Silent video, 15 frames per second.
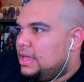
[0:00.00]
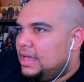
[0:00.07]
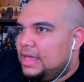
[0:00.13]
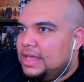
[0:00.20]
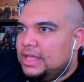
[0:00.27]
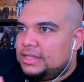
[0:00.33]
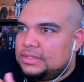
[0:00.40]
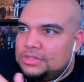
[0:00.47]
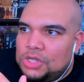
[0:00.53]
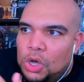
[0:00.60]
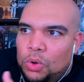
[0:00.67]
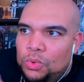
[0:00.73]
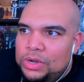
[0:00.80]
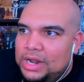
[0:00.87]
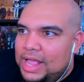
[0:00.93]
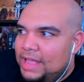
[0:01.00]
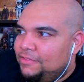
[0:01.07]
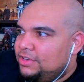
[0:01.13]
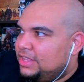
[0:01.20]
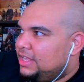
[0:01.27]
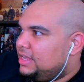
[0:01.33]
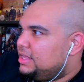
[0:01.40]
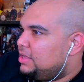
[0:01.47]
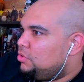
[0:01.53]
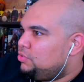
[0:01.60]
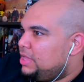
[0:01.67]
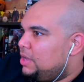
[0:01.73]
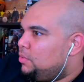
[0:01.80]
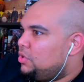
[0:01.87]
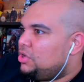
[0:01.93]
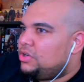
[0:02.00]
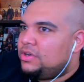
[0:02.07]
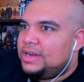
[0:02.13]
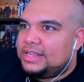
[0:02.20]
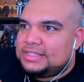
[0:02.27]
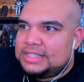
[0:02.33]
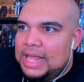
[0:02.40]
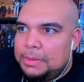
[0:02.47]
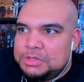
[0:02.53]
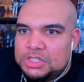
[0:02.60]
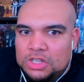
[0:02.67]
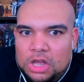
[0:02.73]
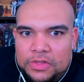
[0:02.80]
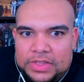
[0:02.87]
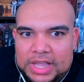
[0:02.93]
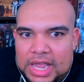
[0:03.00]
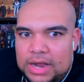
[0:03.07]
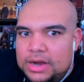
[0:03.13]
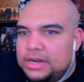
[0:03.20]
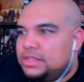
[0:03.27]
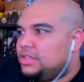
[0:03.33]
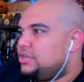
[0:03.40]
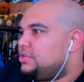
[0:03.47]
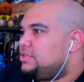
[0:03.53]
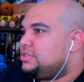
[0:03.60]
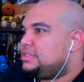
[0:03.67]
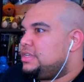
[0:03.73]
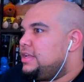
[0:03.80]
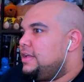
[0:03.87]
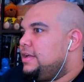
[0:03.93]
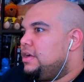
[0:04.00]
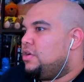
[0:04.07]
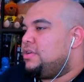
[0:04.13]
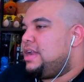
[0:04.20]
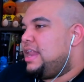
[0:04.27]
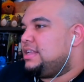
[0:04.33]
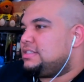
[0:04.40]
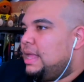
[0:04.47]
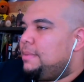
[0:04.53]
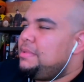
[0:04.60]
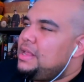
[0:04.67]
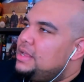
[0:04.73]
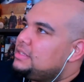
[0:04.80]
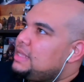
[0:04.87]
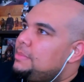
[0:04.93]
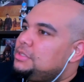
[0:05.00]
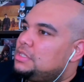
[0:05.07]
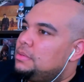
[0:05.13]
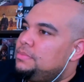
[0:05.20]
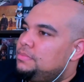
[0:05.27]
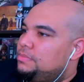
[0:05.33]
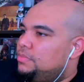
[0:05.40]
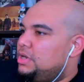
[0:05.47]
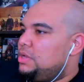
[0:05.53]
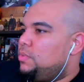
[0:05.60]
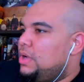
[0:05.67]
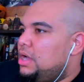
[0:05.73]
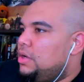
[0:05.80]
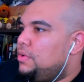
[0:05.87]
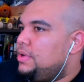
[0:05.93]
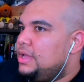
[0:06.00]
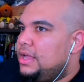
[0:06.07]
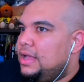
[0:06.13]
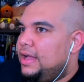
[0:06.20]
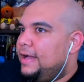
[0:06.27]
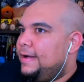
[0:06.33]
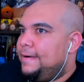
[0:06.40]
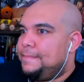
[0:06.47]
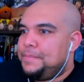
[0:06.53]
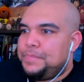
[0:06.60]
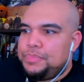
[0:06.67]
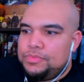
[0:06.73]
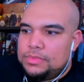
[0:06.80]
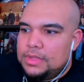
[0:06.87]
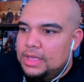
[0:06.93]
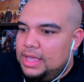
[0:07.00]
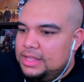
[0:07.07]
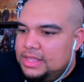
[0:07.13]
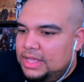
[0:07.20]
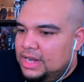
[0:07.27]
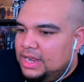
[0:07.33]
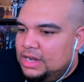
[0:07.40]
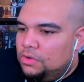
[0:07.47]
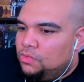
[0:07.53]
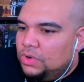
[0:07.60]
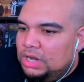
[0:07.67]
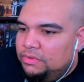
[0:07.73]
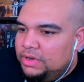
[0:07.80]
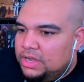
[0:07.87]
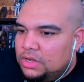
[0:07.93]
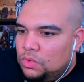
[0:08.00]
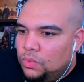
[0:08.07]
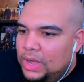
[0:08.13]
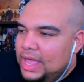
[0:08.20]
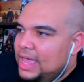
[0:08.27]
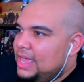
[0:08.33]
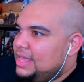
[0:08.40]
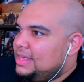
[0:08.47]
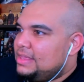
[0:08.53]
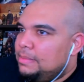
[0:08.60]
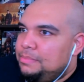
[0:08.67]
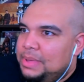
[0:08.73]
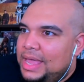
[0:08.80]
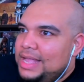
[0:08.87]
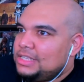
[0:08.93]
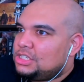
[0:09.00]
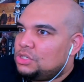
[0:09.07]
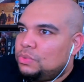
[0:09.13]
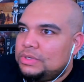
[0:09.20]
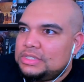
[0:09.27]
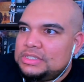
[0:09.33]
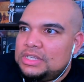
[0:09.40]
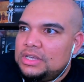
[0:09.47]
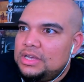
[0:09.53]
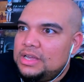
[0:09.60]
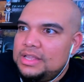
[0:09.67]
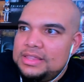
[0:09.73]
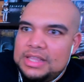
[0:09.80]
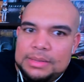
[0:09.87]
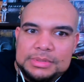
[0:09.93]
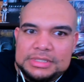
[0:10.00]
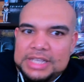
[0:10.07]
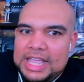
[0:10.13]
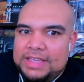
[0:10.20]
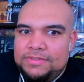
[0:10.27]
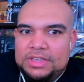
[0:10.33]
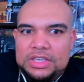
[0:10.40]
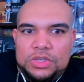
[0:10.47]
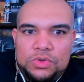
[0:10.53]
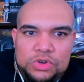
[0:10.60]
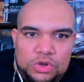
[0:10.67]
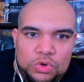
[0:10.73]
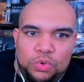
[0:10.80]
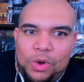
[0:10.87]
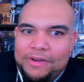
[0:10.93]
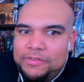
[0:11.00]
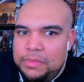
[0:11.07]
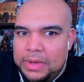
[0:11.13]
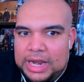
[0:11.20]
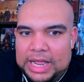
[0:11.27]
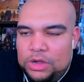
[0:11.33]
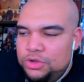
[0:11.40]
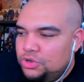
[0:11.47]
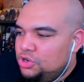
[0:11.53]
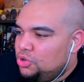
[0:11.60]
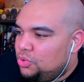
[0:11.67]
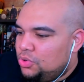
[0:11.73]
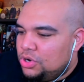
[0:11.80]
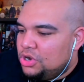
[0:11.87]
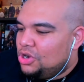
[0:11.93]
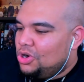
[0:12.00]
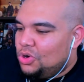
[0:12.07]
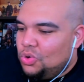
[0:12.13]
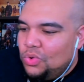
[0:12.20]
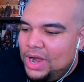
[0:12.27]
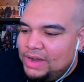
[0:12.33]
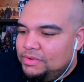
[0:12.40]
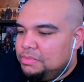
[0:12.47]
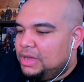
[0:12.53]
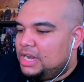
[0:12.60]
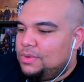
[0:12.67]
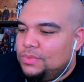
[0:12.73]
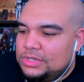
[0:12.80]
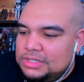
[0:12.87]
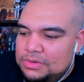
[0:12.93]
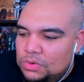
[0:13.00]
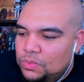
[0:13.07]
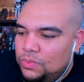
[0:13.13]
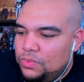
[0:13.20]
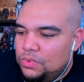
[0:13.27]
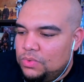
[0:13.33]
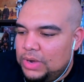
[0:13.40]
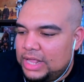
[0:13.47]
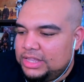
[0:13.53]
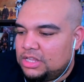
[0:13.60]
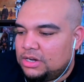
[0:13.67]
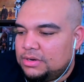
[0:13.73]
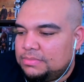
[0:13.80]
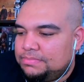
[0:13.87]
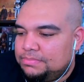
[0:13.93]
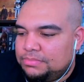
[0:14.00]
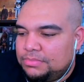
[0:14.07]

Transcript: It told everything who they were. It established all the characters, or not established. I mean, it established them pretty well. It did it in a really, really good way. The banter was good. Them saving, you knew who everybody, like you knew who everybody was, who like their